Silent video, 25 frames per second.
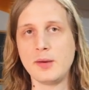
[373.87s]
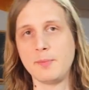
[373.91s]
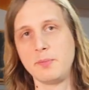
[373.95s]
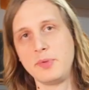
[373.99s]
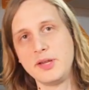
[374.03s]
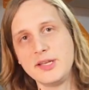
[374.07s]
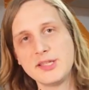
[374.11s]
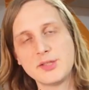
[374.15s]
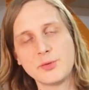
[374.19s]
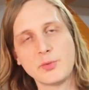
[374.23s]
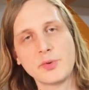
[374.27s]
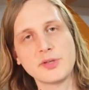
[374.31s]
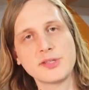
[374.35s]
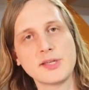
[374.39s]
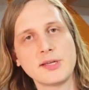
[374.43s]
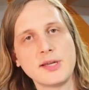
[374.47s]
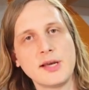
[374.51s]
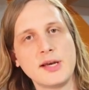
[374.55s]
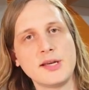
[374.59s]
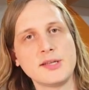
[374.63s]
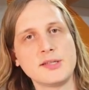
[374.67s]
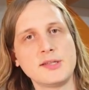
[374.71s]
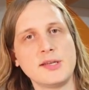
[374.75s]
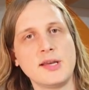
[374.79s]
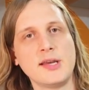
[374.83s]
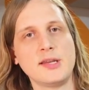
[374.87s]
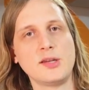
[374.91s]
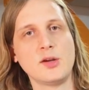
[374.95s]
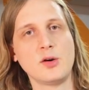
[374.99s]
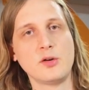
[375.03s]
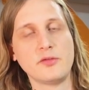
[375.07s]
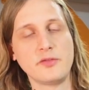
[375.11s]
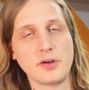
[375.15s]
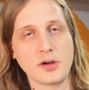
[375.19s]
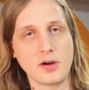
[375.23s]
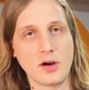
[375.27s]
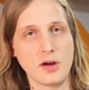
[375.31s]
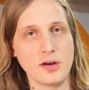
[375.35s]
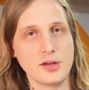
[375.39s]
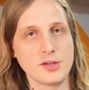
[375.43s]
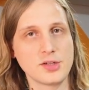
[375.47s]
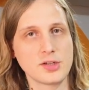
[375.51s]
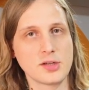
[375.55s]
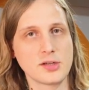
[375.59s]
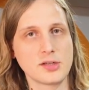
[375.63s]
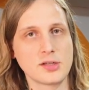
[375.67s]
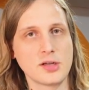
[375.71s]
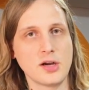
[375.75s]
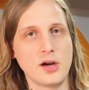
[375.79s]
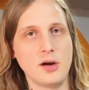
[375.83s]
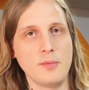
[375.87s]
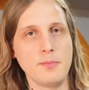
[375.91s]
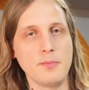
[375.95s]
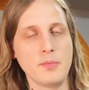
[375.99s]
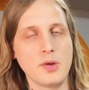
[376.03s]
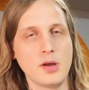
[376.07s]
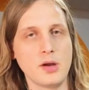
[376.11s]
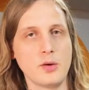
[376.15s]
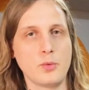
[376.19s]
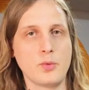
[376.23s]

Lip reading: please visit us at HOFA-College.com.